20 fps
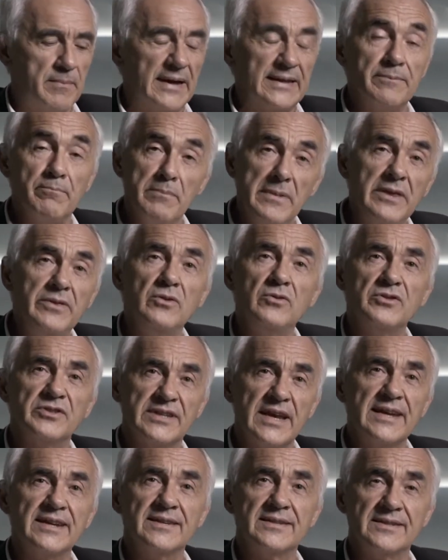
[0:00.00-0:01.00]
but
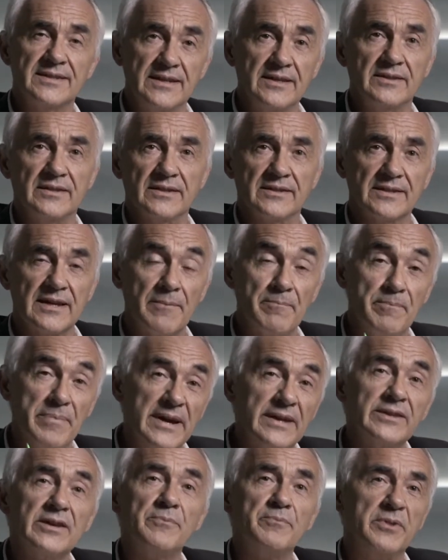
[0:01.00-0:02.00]
medium-sized cities are
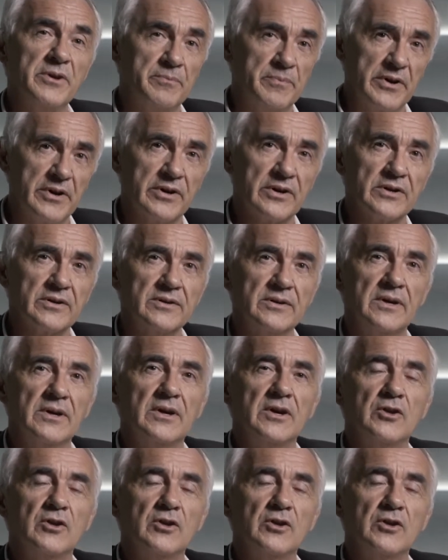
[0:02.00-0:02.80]
better prepared